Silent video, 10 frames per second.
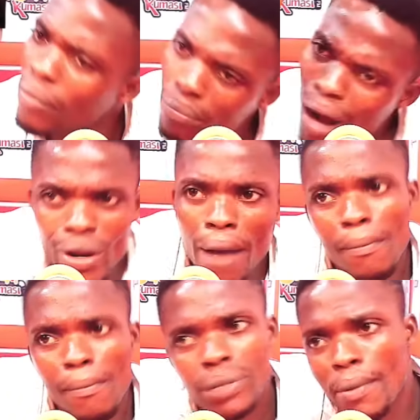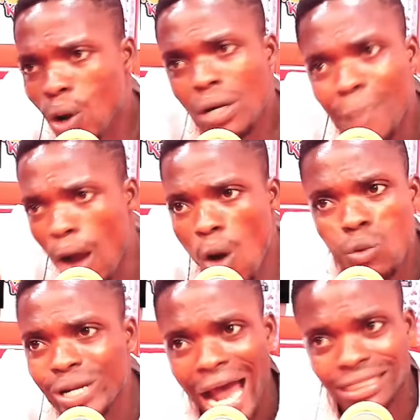Ma we are be kon ba kwa
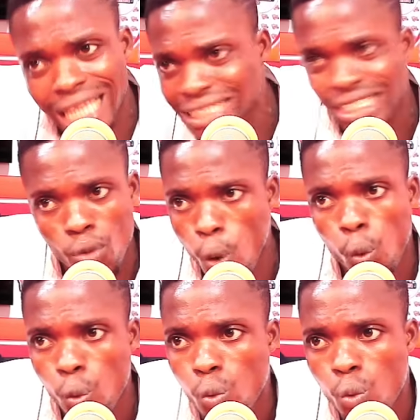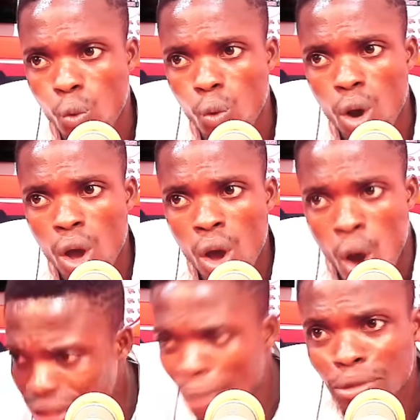wuda stance ni mo.
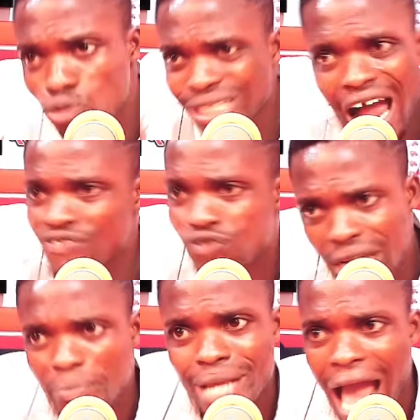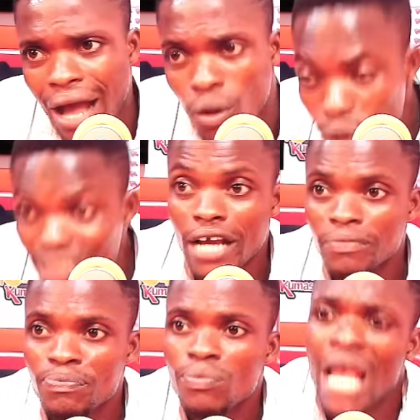O ze mu too safe ni de bia. Ute.
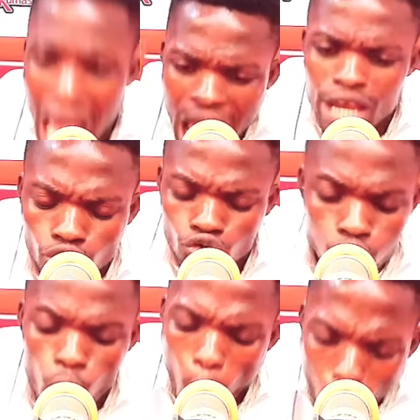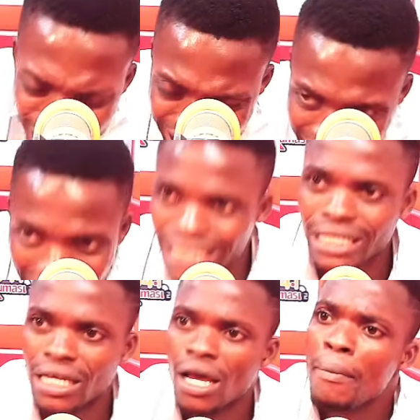Eye too ordinary.
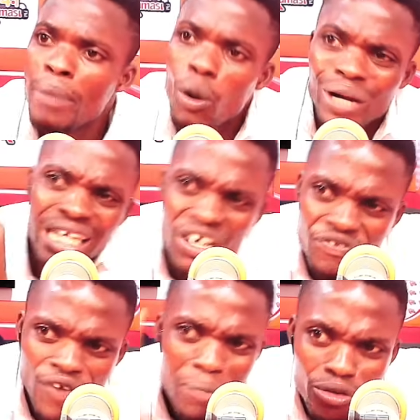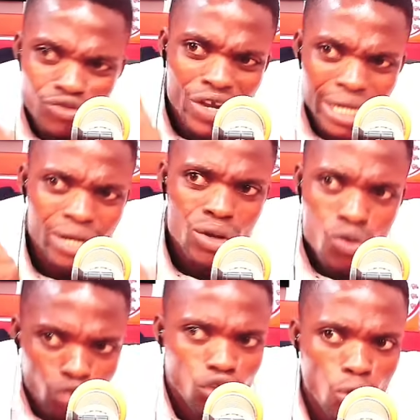Me we the difference between
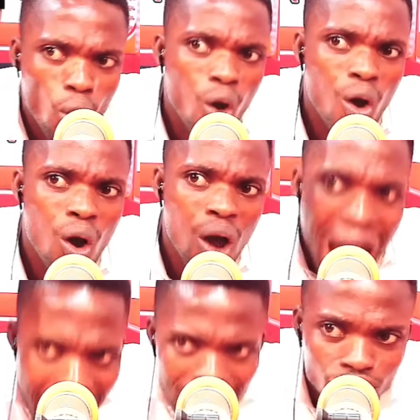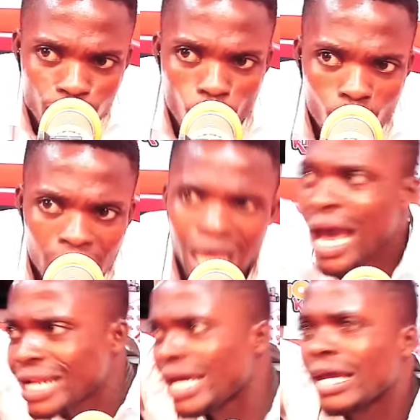kotoko heart of folk
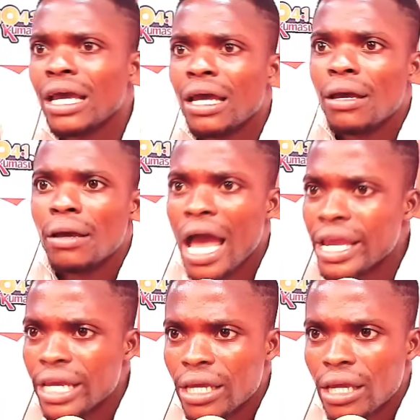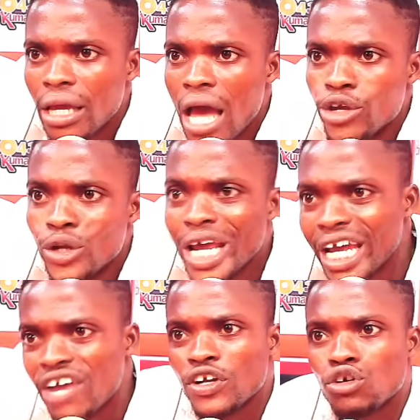and a unique
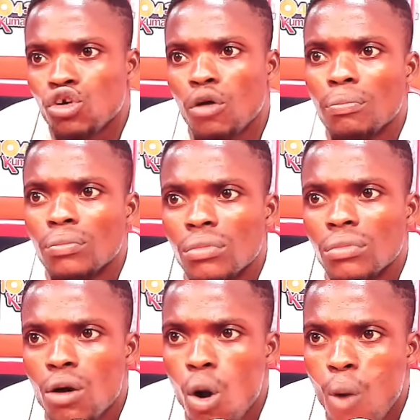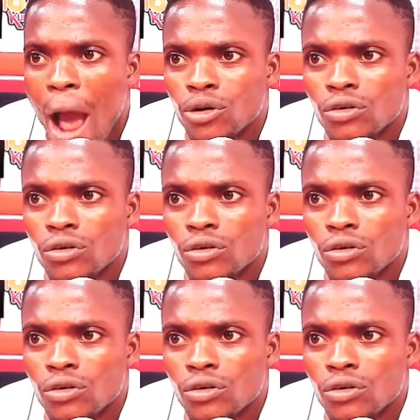cafe club. E wo kwa mo.